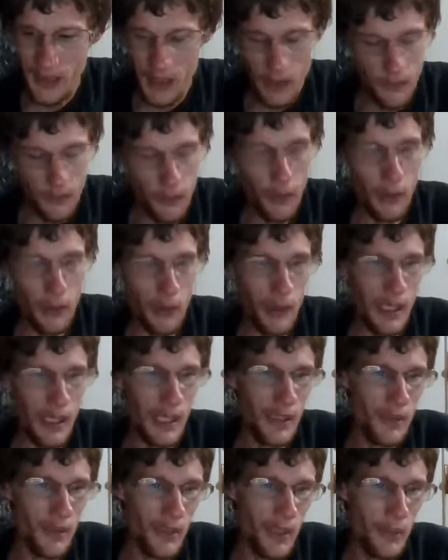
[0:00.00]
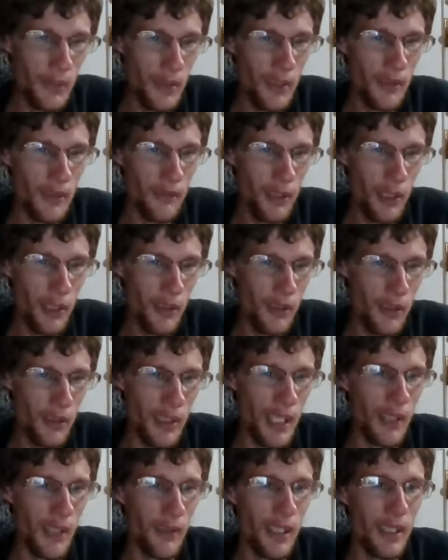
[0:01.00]
for live streams in the future,
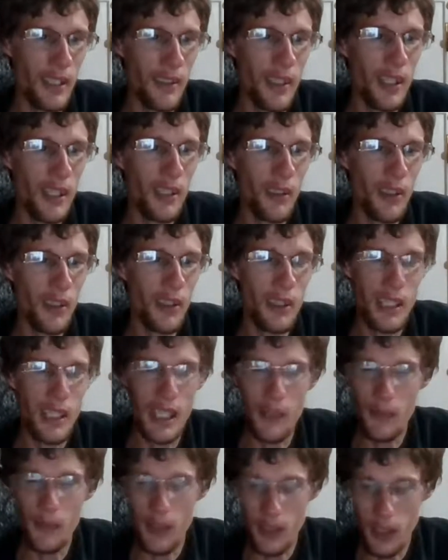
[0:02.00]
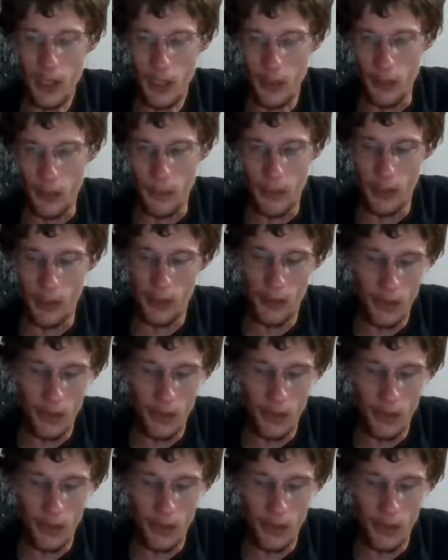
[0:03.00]
that way I know a good time to do them.